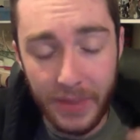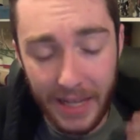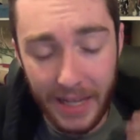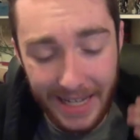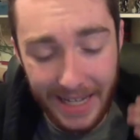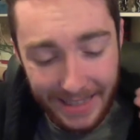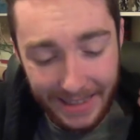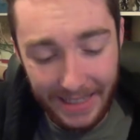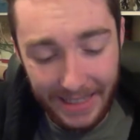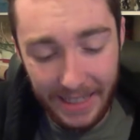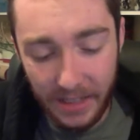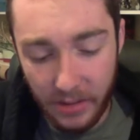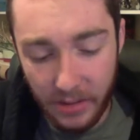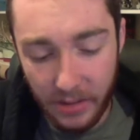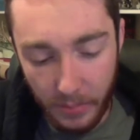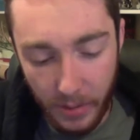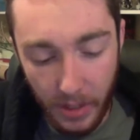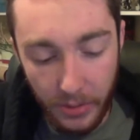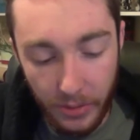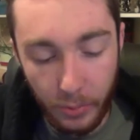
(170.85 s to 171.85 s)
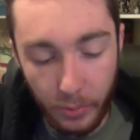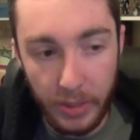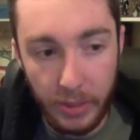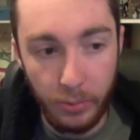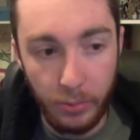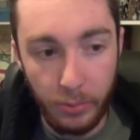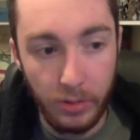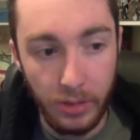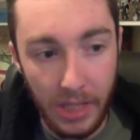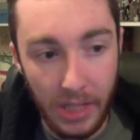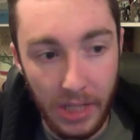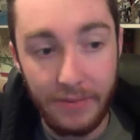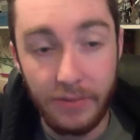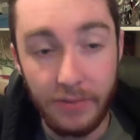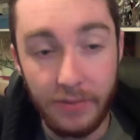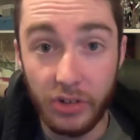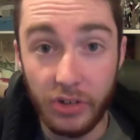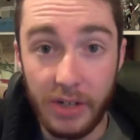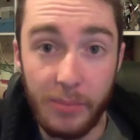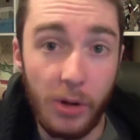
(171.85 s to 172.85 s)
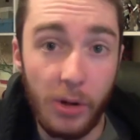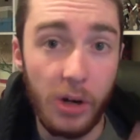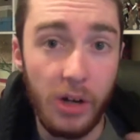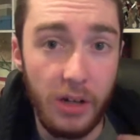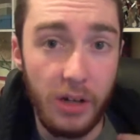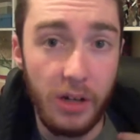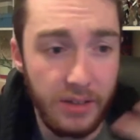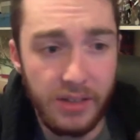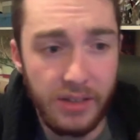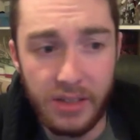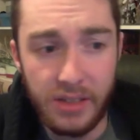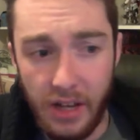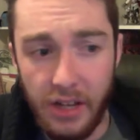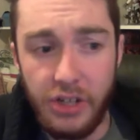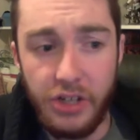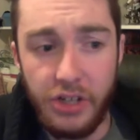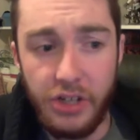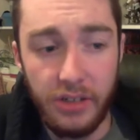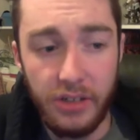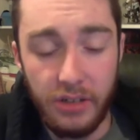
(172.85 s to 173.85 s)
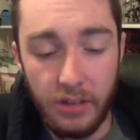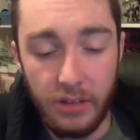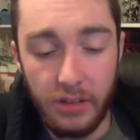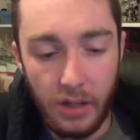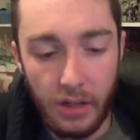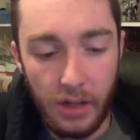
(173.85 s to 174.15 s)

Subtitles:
And at the end of the month, we will live stream a discussion